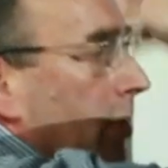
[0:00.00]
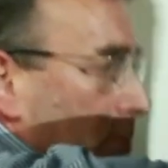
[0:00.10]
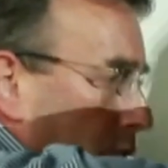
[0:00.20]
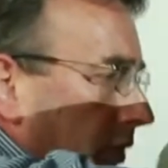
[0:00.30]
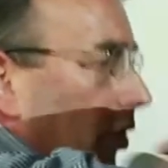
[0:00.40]
Give me
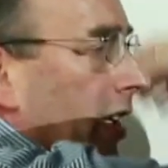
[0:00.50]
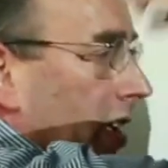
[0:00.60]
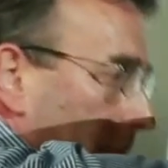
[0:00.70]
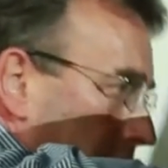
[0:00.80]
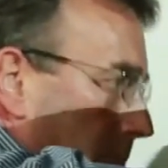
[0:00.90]
some more funding.
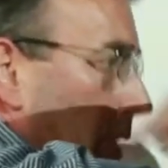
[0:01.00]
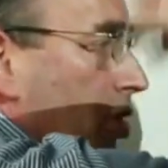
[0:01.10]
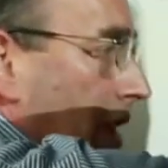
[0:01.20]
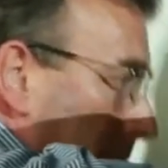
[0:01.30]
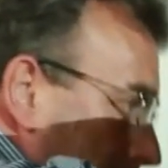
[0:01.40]
Give me another
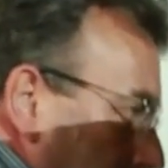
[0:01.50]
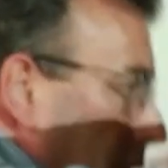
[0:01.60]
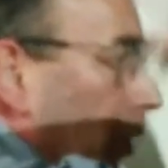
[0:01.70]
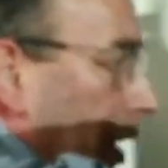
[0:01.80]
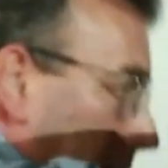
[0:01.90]
project. Give me some
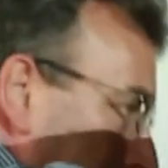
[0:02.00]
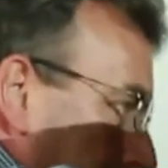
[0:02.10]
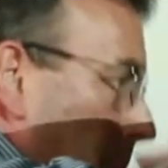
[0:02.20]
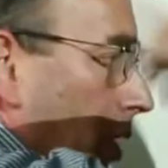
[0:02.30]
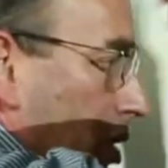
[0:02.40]
more funding. Give me
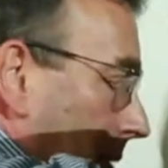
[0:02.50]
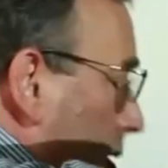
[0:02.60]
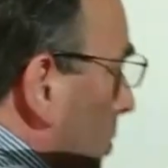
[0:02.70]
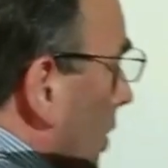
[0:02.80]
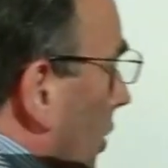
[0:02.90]
another project. Give me
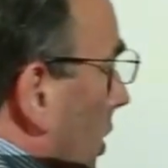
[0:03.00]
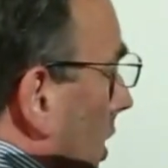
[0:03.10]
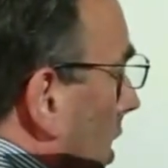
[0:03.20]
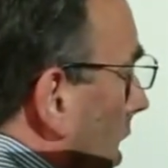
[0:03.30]
some more funding.